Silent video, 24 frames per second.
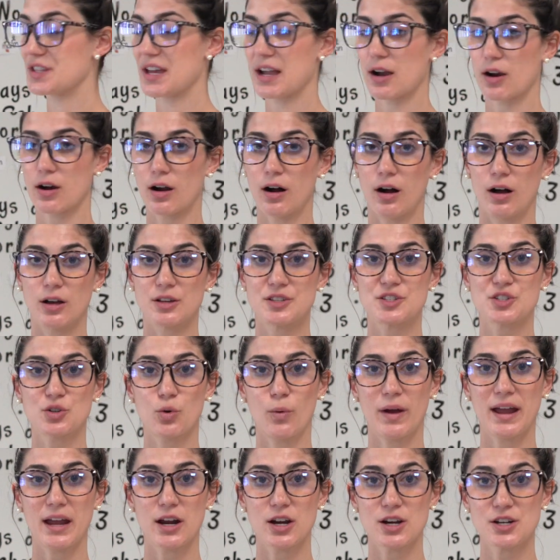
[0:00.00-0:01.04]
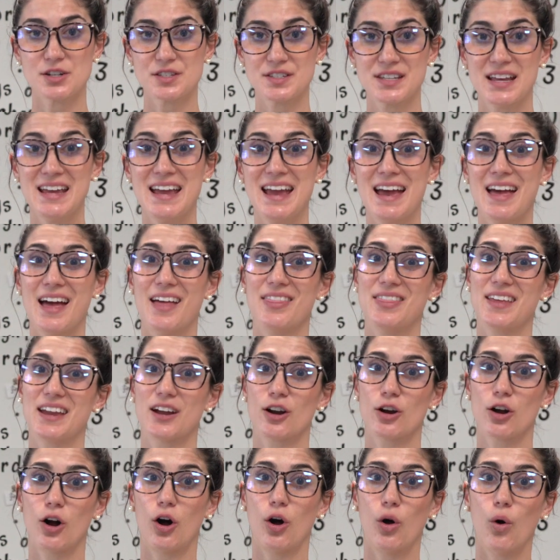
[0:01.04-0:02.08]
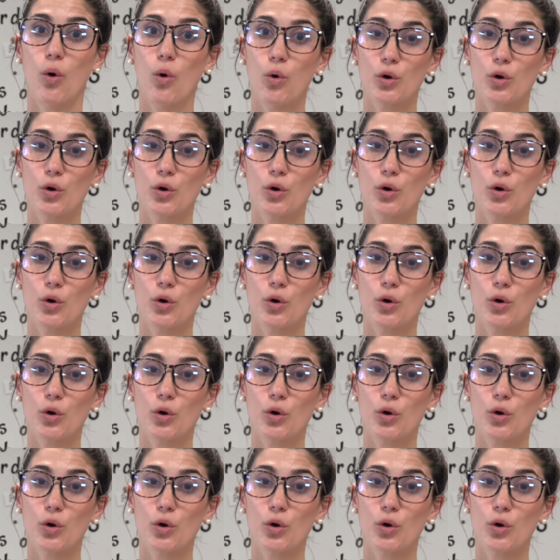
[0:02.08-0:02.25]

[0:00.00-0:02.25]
They are all squares and they are all